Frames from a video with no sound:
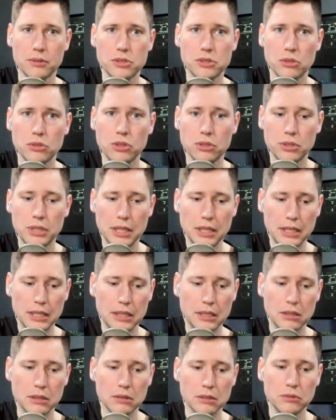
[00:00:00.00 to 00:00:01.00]
So you're
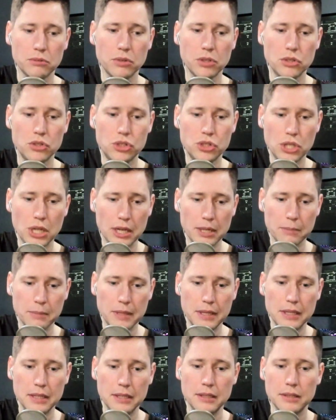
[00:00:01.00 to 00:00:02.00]
getting
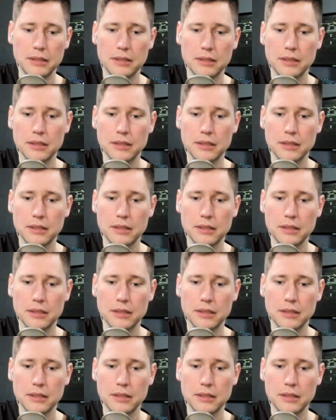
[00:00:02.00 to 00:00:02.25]
legitimate